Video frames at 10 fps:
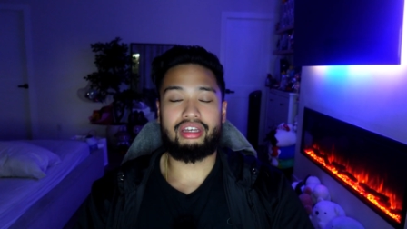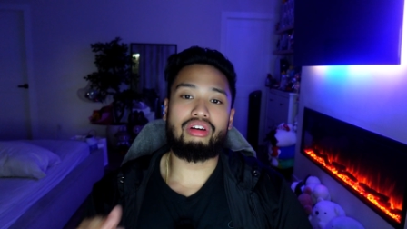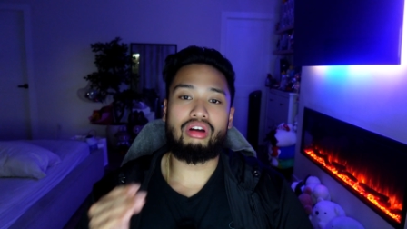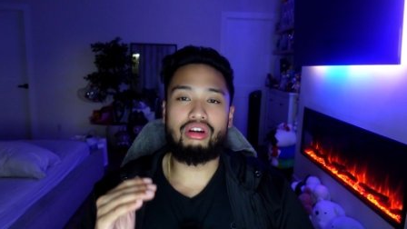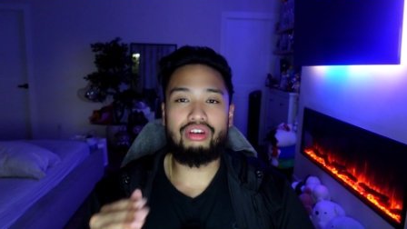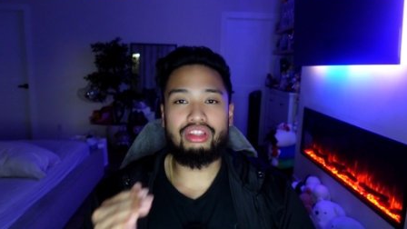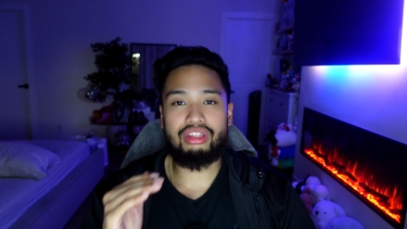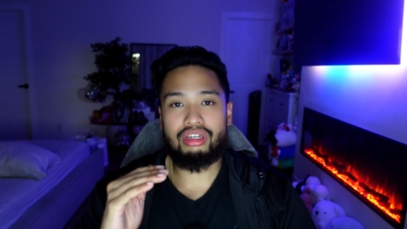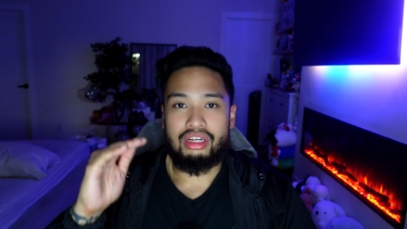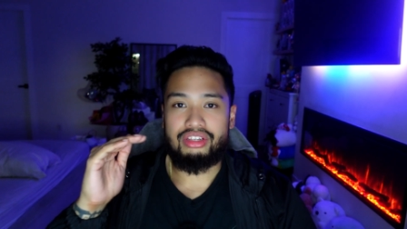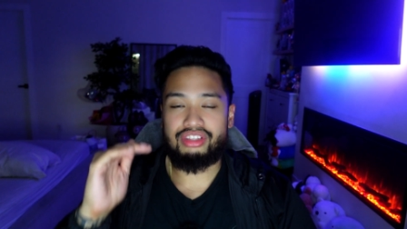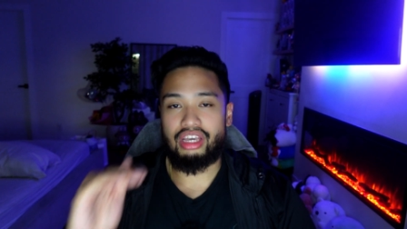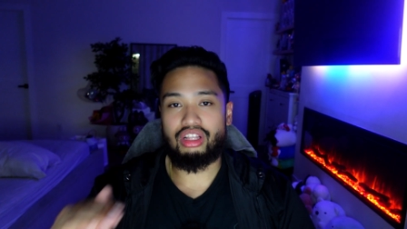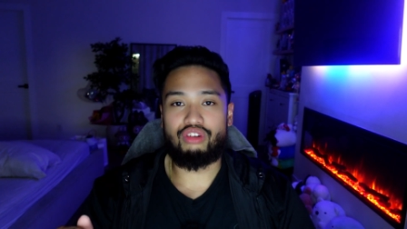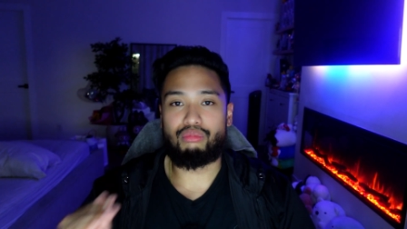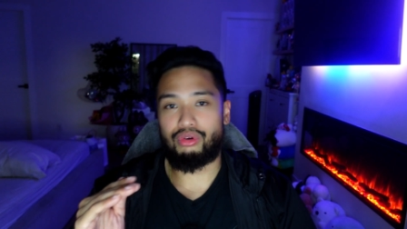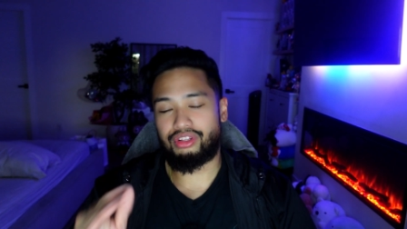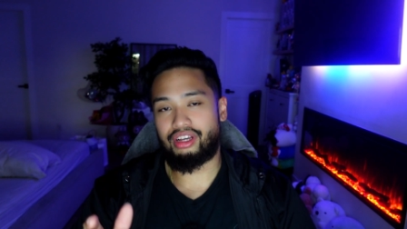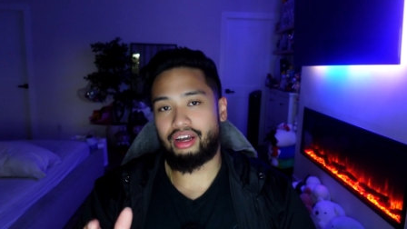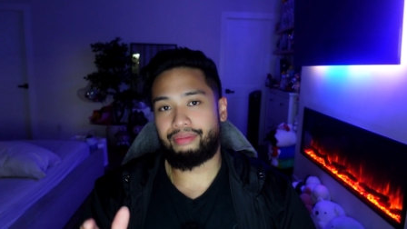Current state of Muay Thai.